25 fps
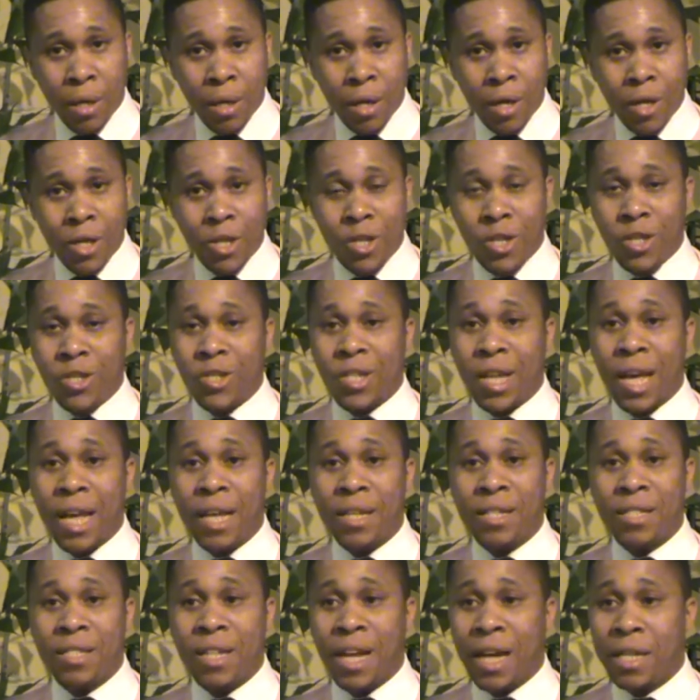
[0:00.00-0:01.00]
She
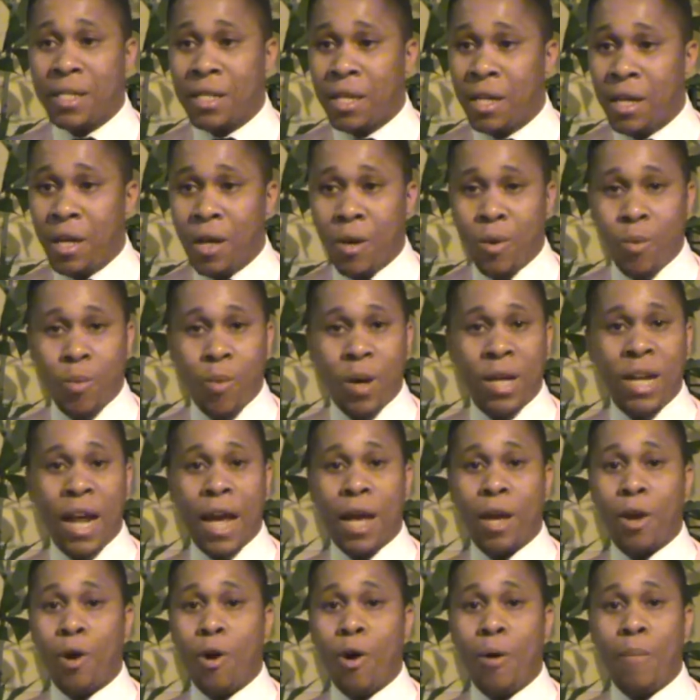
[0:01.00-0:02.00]
says that when
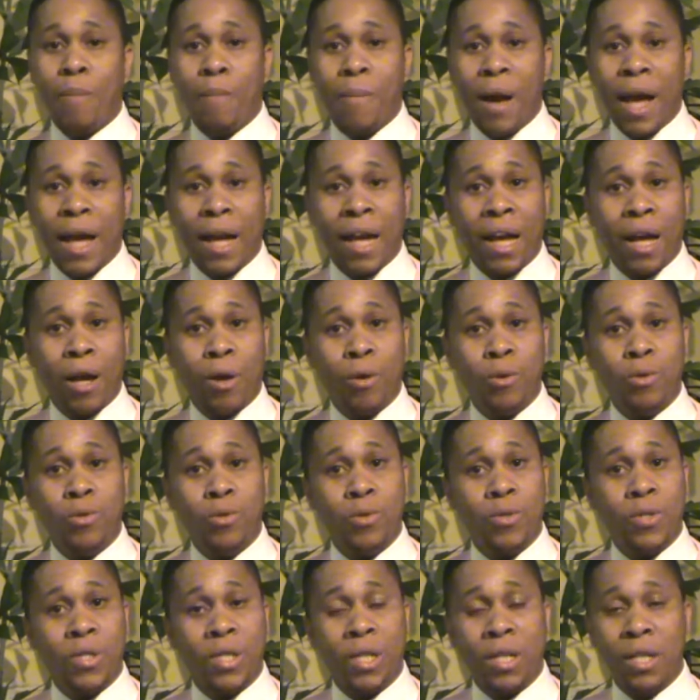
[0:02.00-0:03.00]
I come back and go to
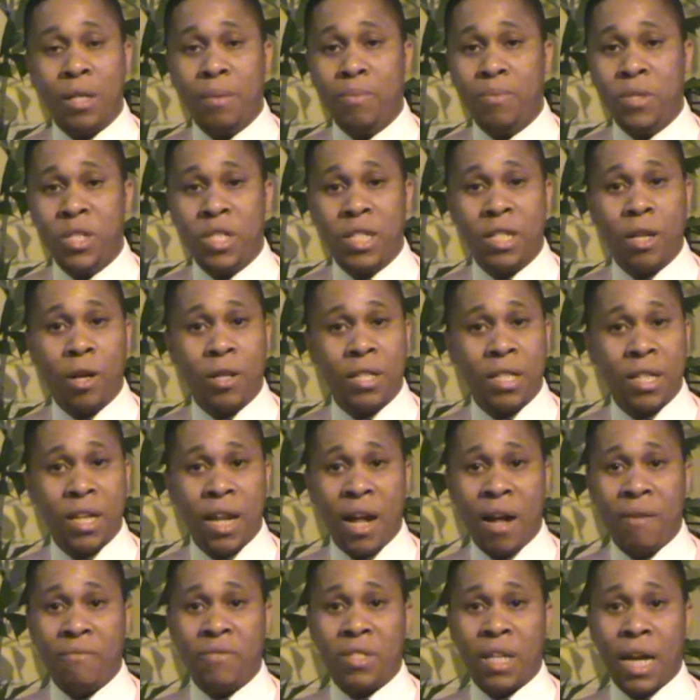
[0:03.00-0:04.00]
sleep, she doesn't
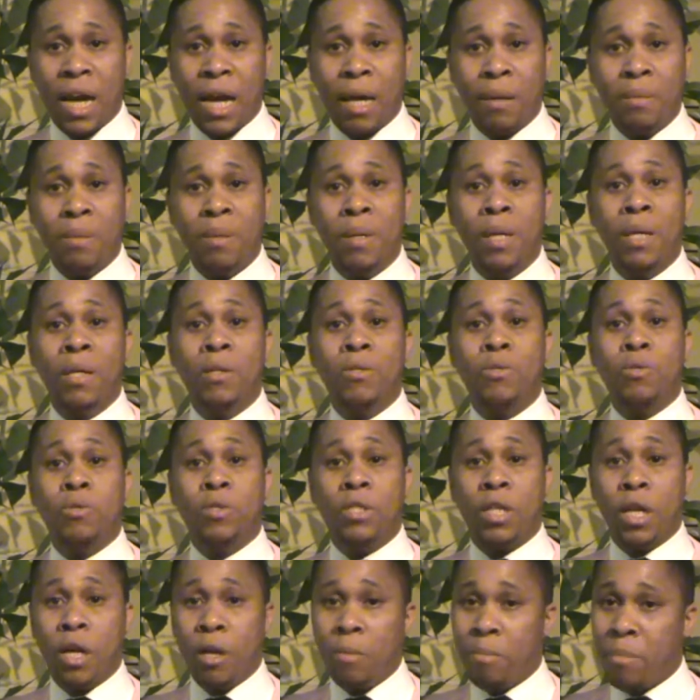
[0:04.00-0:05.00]
have time to
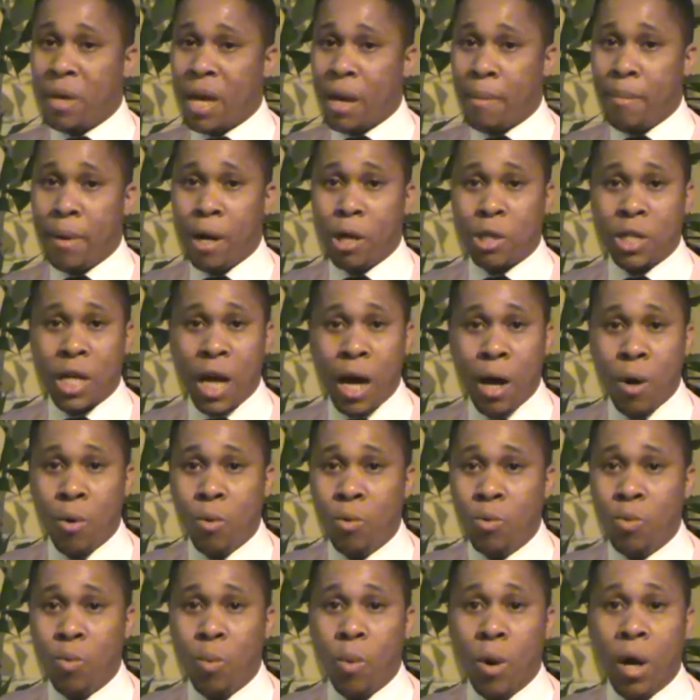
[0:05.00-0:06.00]
tell me about her
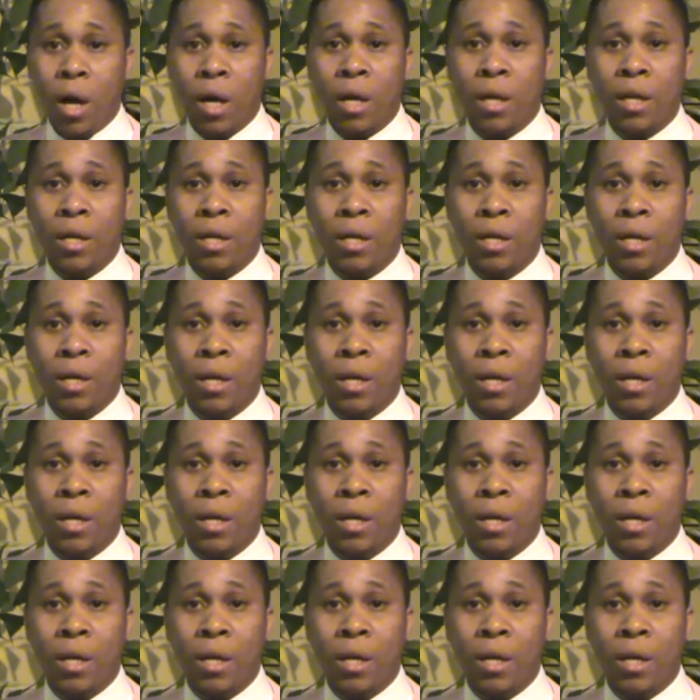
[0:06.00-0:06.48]
own work,